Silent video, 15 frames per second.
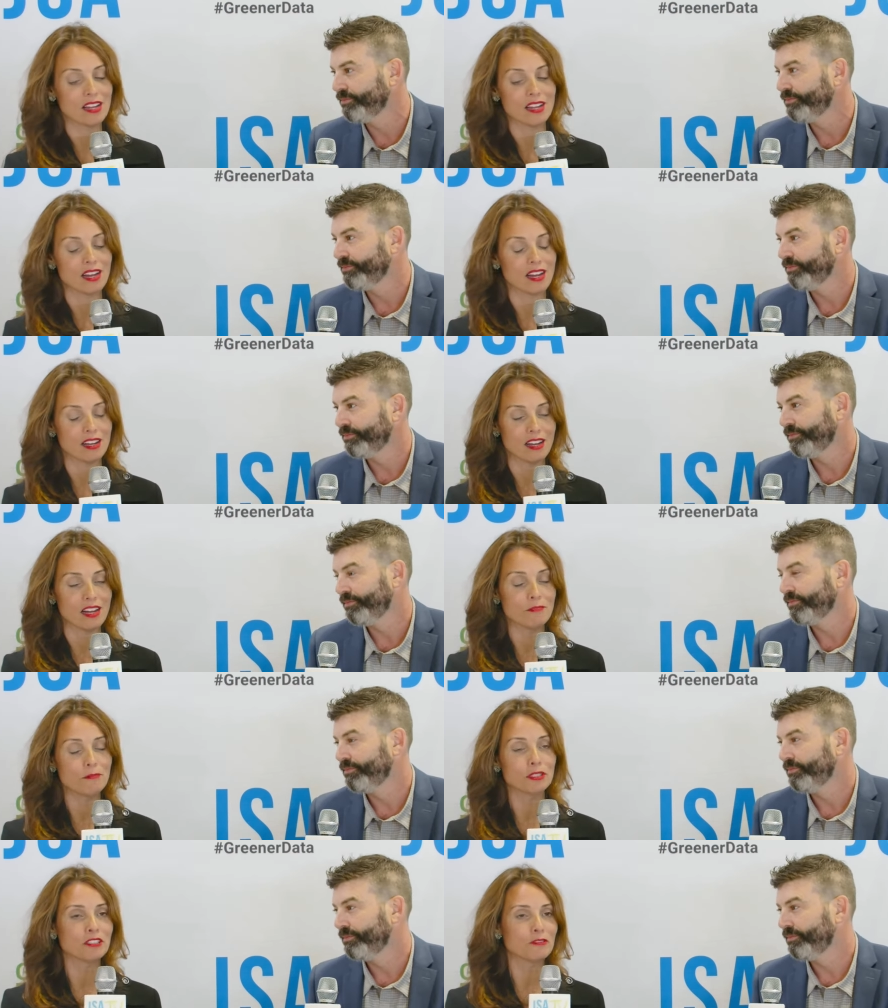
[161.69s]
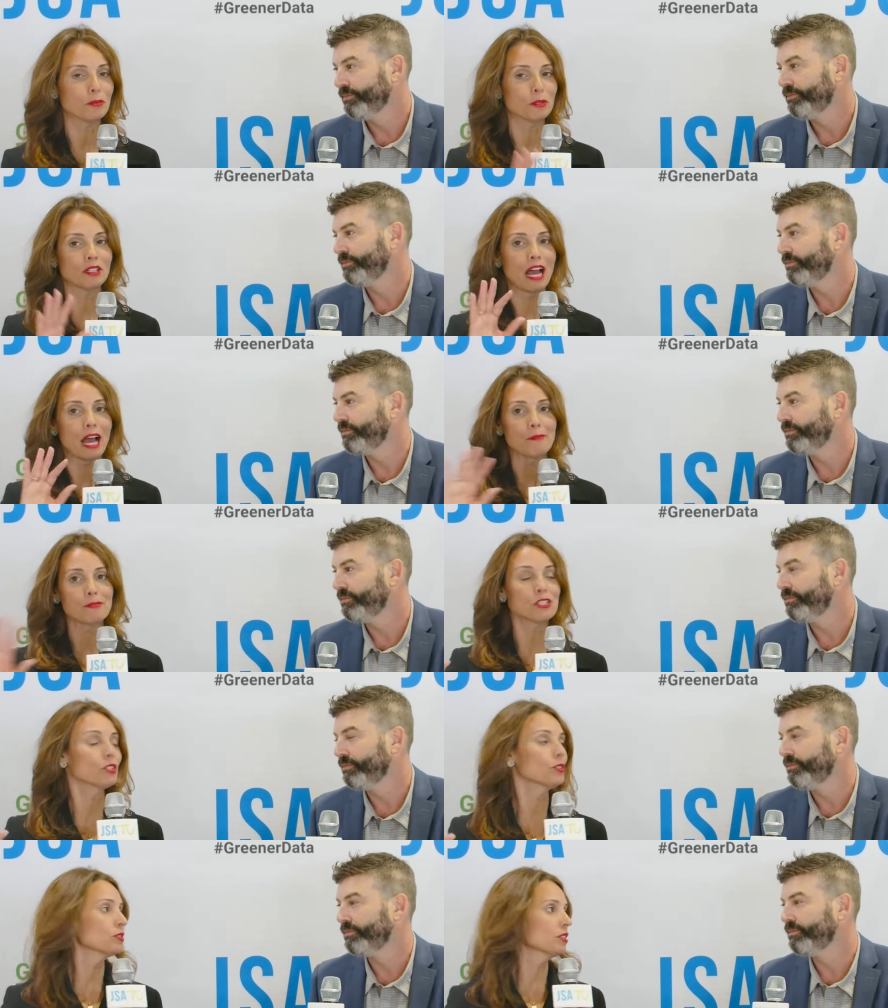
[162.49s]
Speaker 1: Uh, unbelievable.
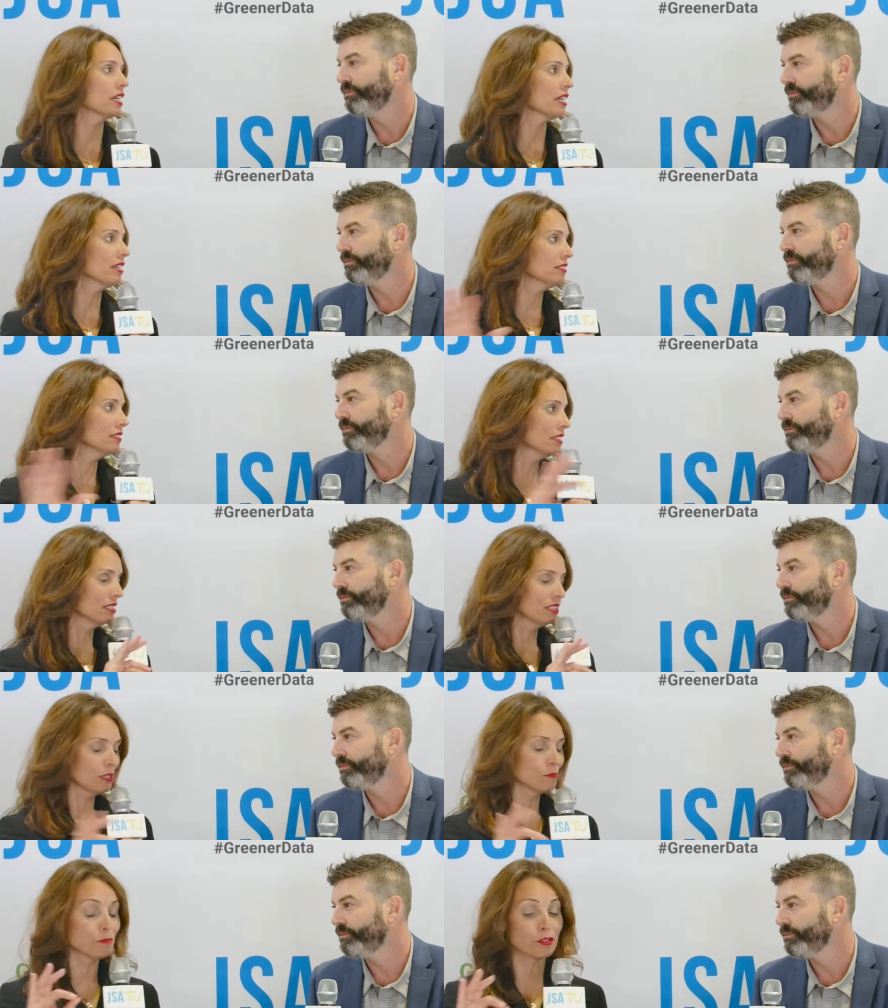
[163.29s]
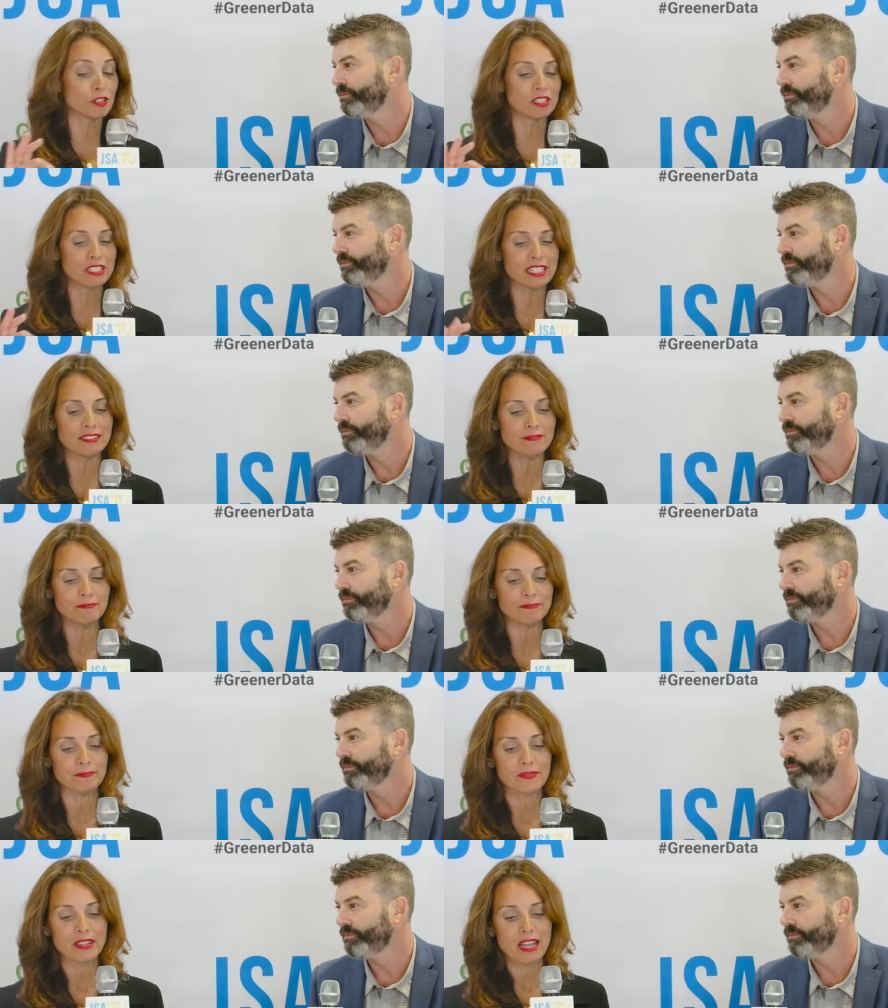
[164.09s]
Absolutely brilliant.
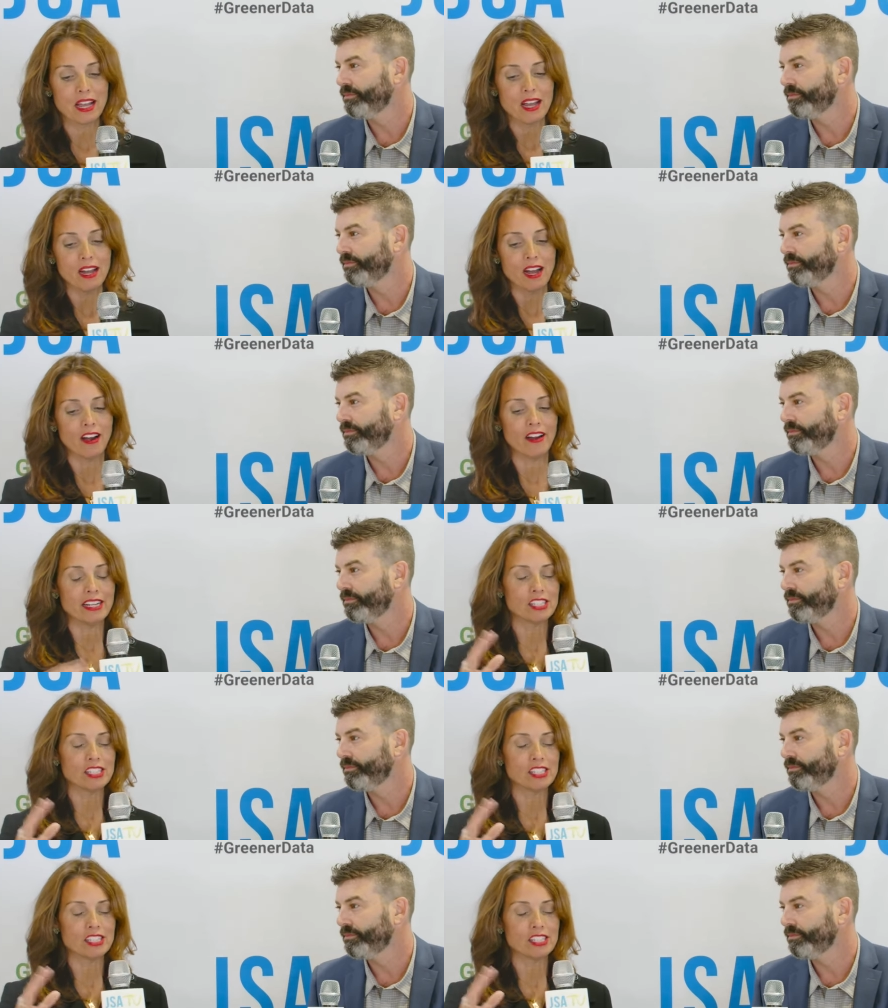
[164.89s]
All right,